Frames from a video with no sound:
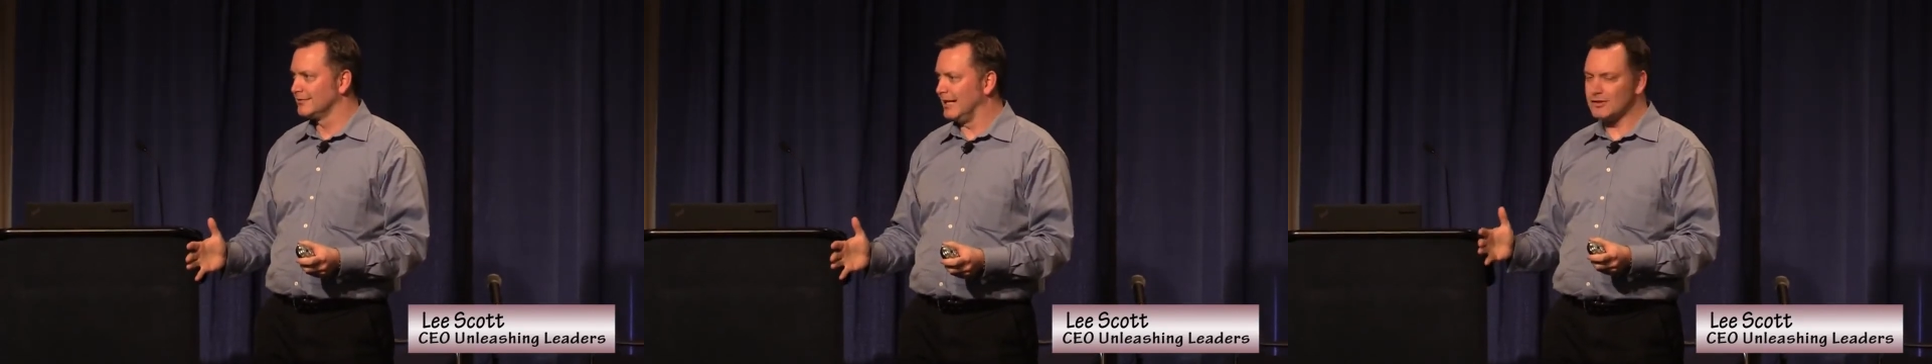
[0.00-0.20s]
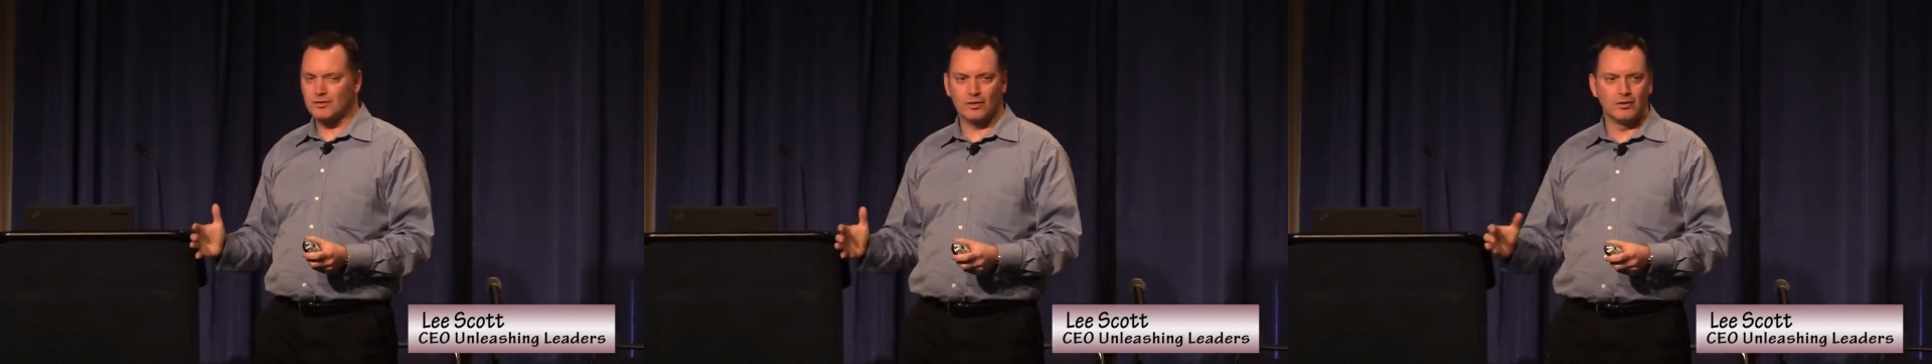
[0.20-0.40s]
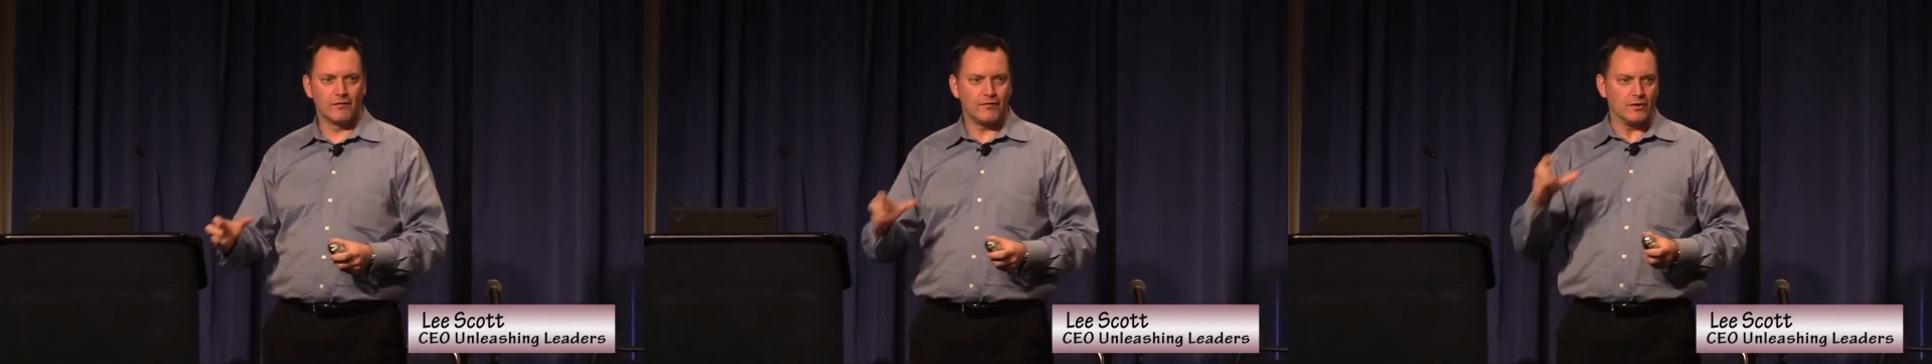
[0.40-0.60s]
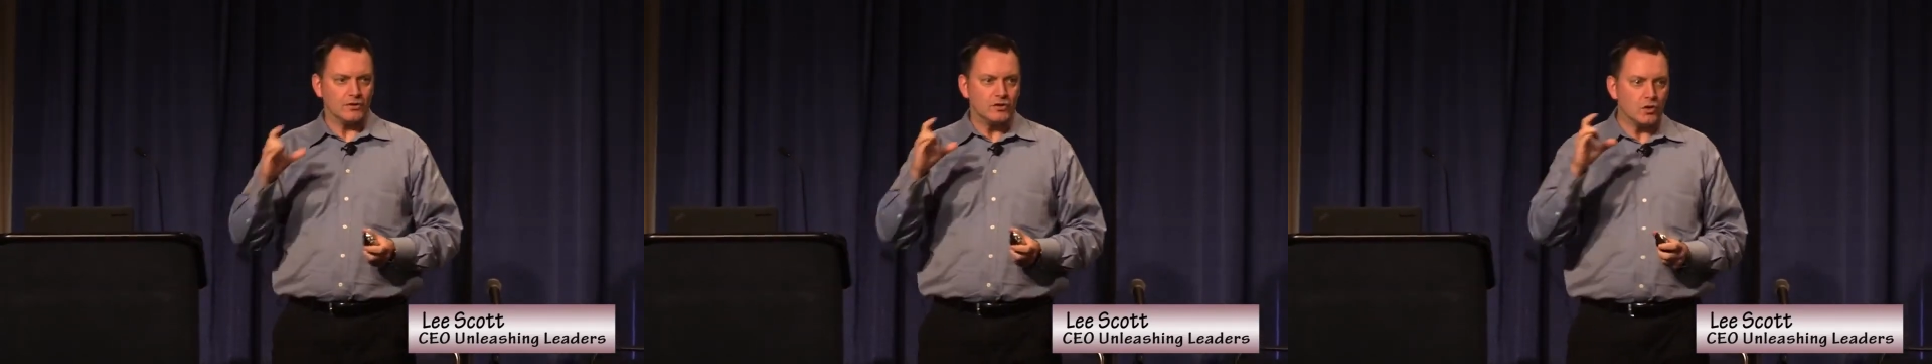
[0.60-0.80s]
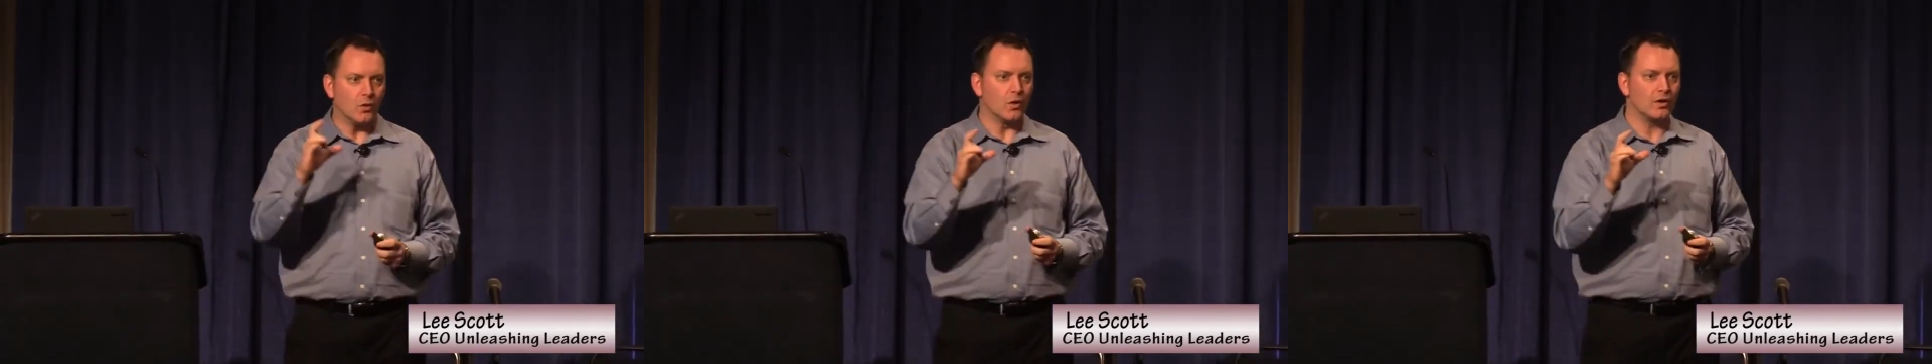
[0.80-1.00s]
And so if the
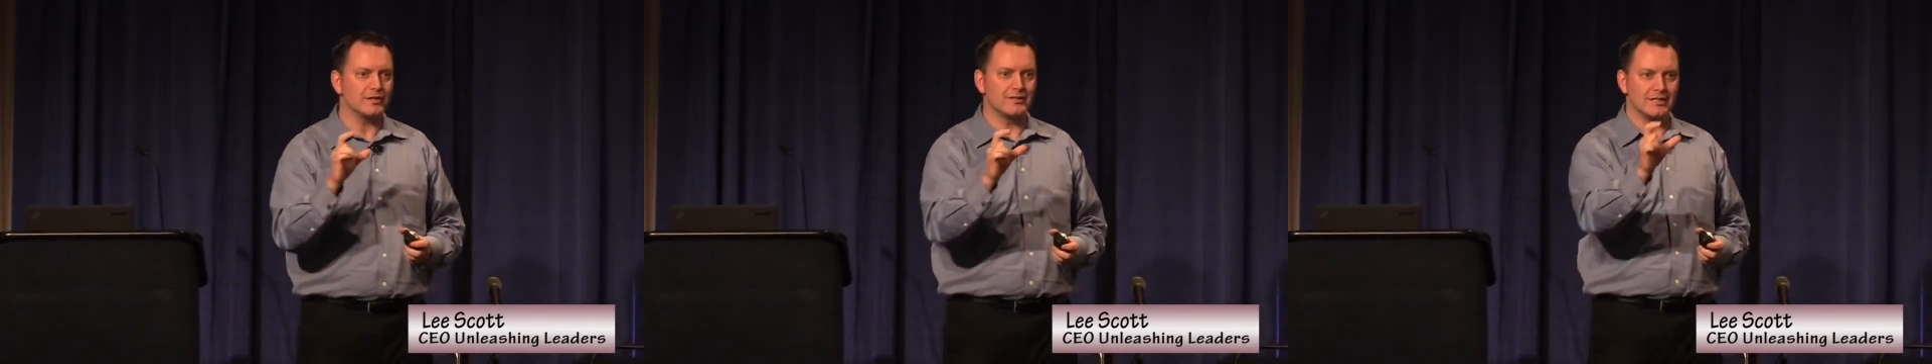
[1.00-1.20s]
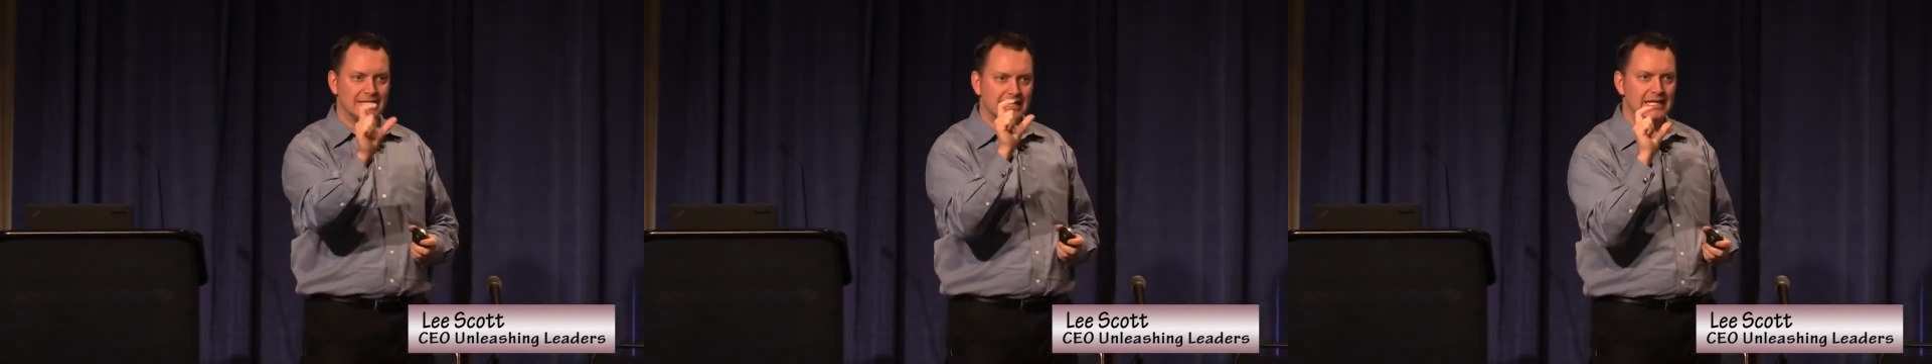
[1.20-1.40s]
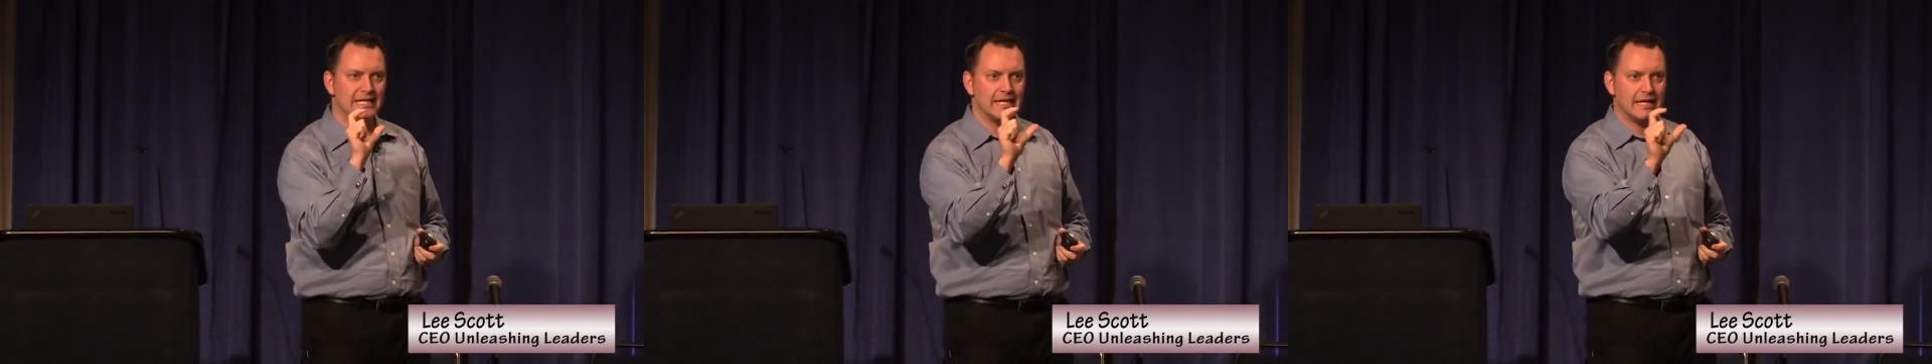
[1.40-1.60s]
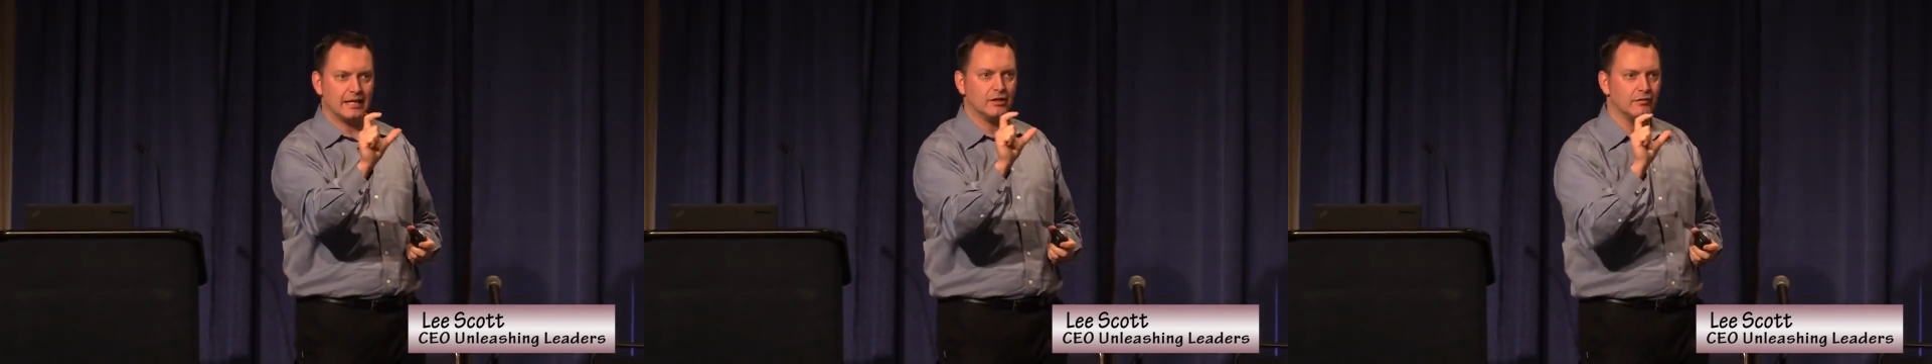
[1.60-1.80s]
door is the key